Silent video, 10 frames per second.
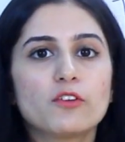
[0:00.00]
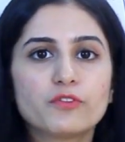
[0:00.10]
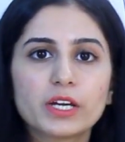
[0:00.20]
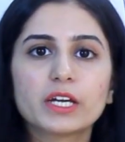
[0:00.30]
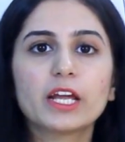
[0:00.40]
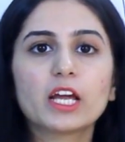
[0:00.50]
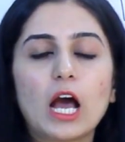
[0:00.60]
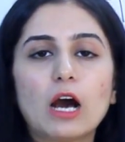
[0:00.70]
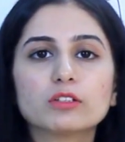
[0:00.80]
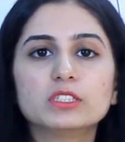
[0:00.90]
figuring
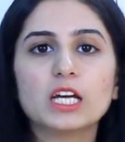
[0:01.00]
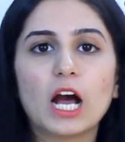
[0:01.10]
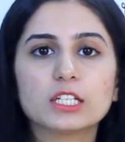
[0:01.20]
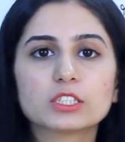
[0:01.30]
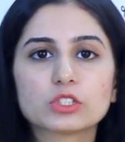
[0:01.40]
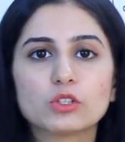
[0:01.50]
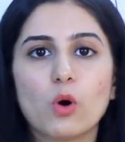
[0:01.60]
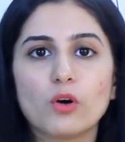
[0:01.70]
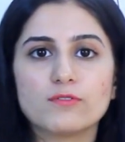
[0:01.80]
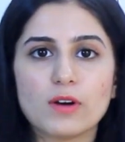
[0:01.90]
out the answer
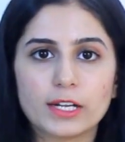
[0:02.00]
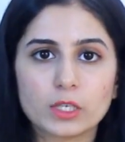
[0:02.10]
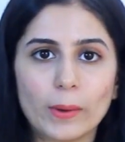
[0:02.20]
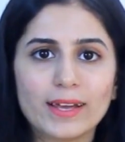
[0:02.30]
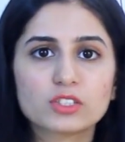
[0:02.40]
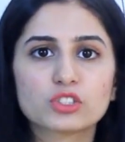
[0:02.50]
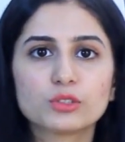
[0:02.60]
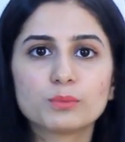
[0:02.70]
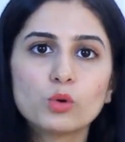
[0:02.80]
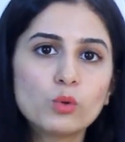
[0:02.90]
of one
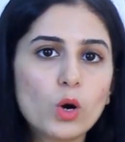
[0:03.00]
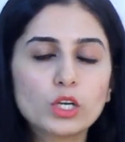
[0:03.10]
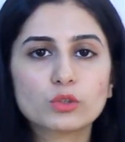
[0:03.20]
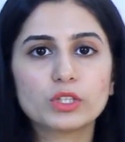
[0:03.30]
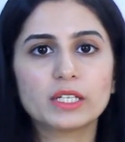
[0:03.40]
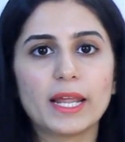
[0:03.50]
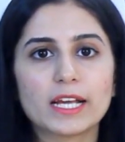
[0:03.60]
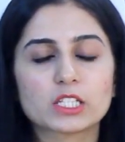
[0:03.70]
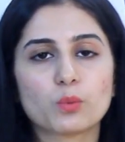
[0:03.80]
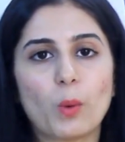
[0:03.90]
question. Move on to the
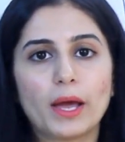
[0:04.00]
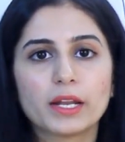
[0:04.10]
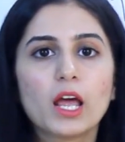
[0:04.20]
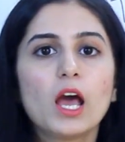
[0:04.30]
next one.